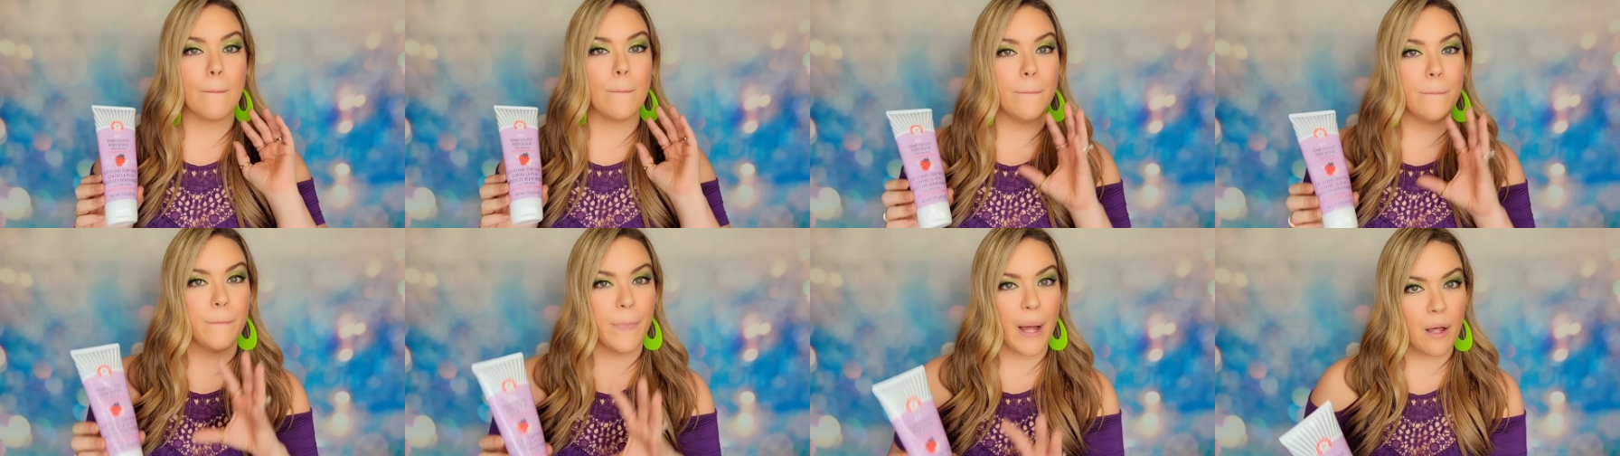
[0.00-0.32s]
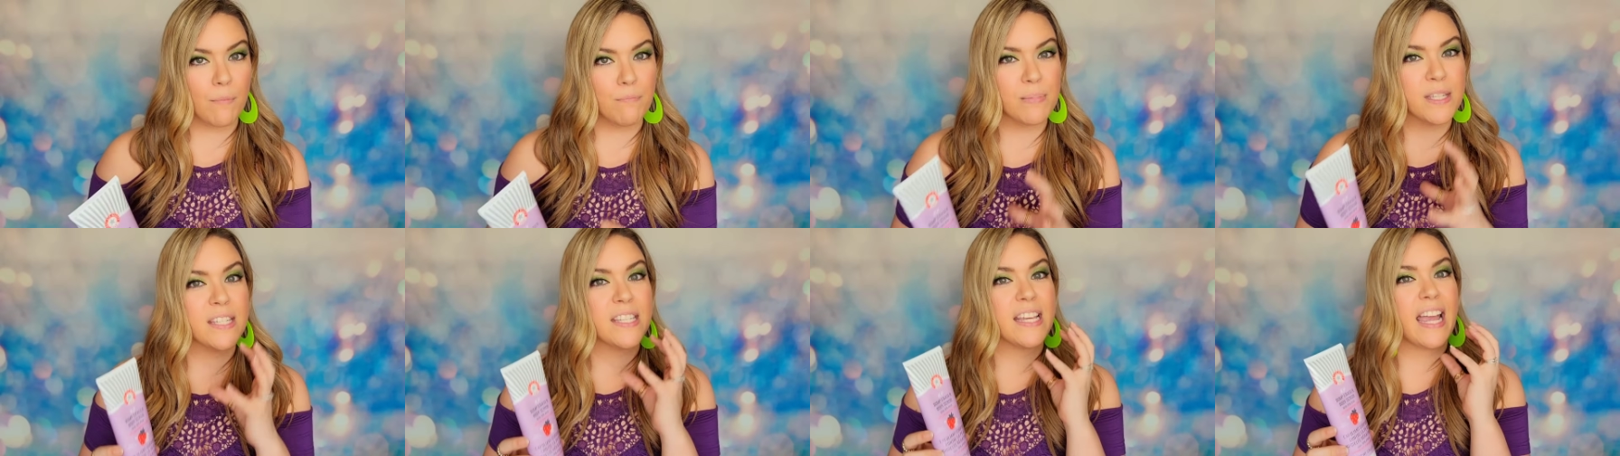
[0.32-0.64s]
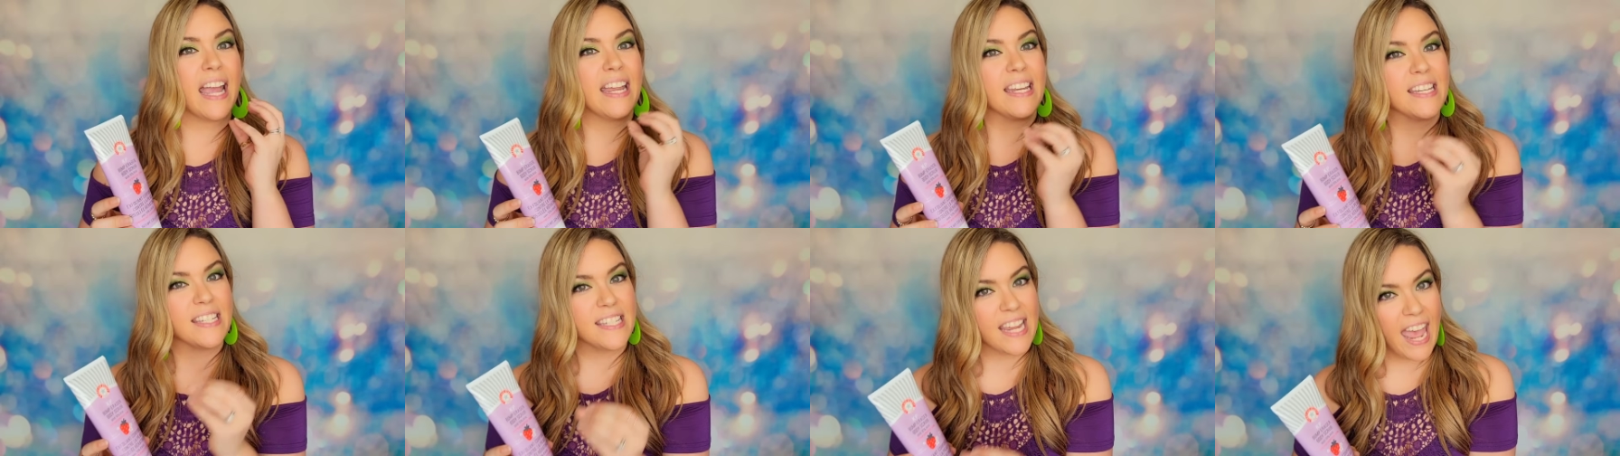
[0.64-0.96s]
bumps
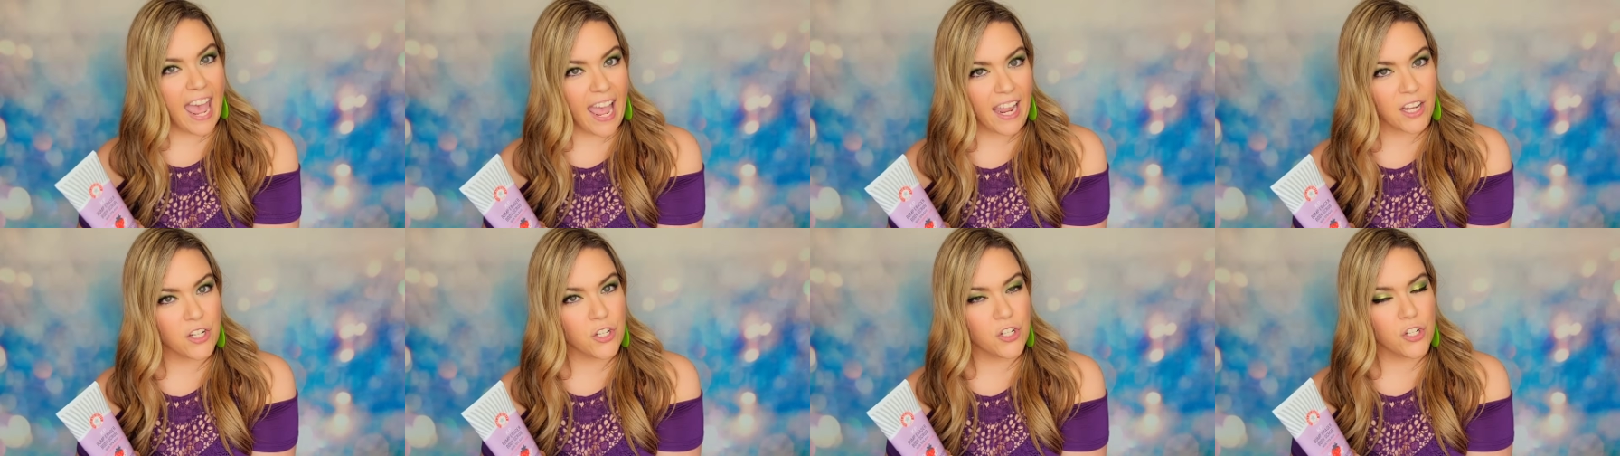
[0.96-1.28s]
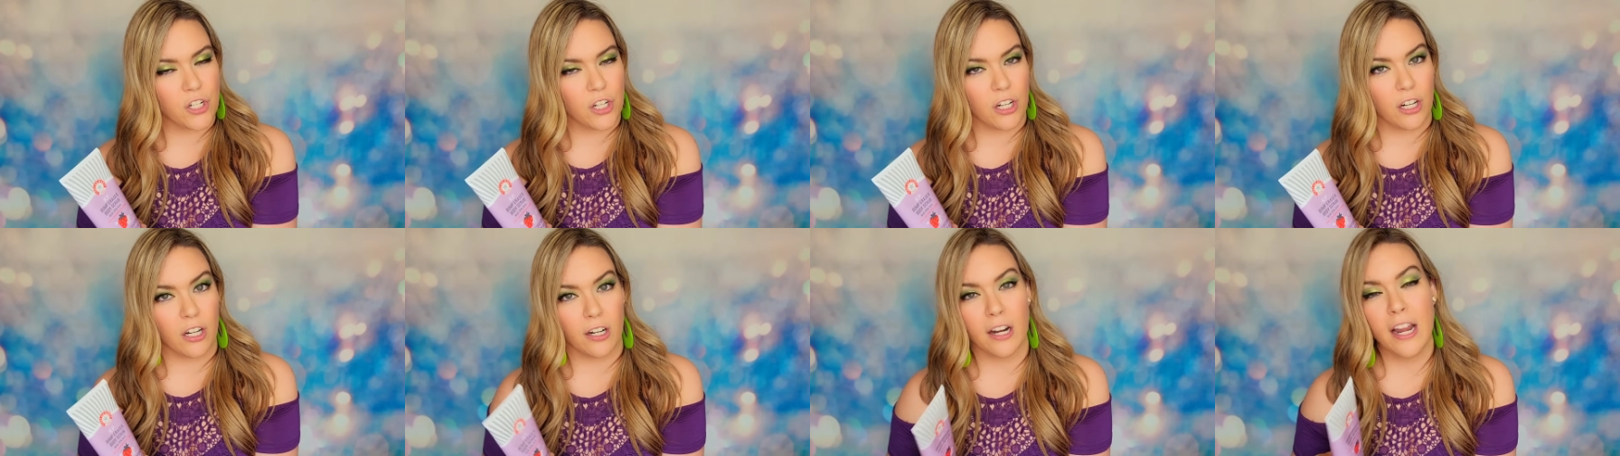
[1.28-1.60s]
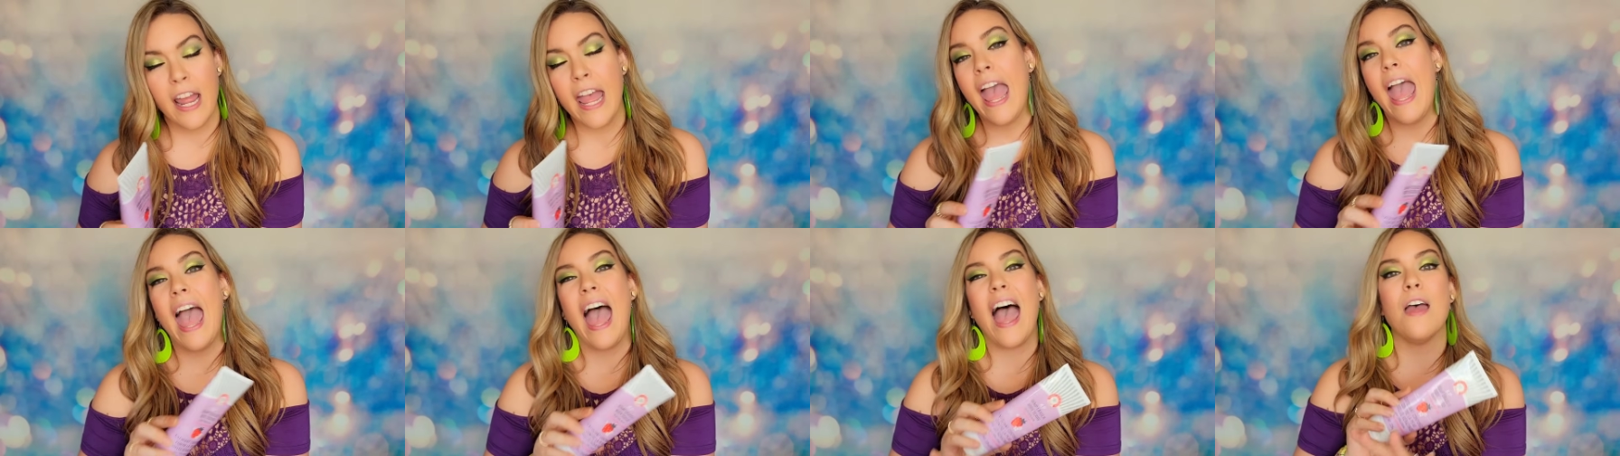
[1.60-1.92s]
and texture
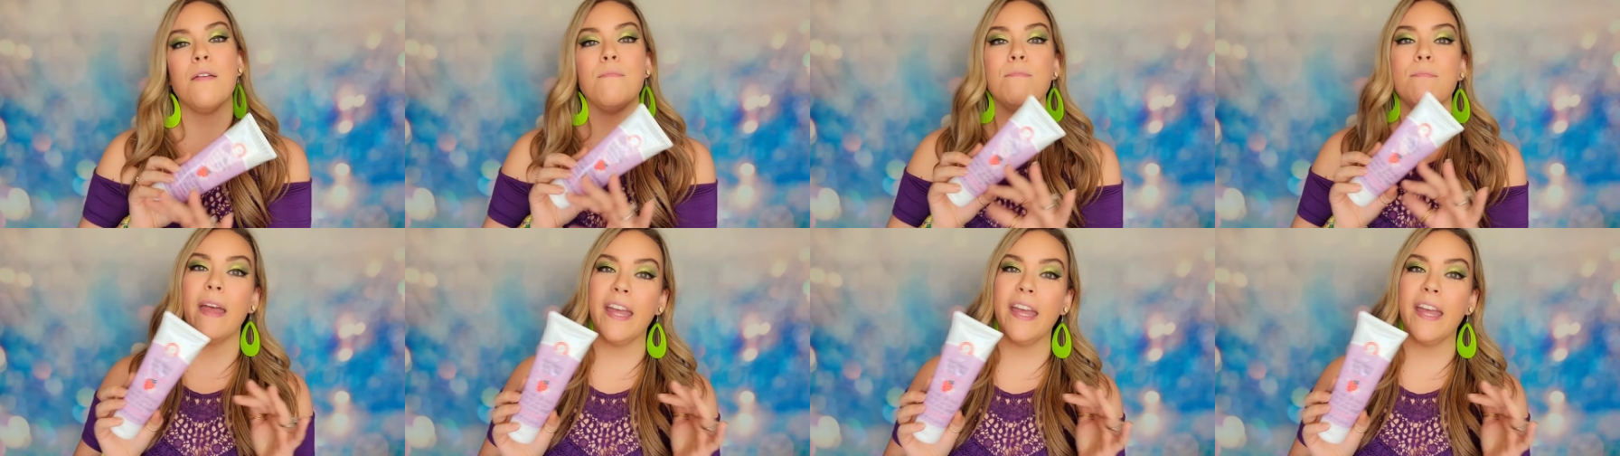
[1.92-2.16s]
and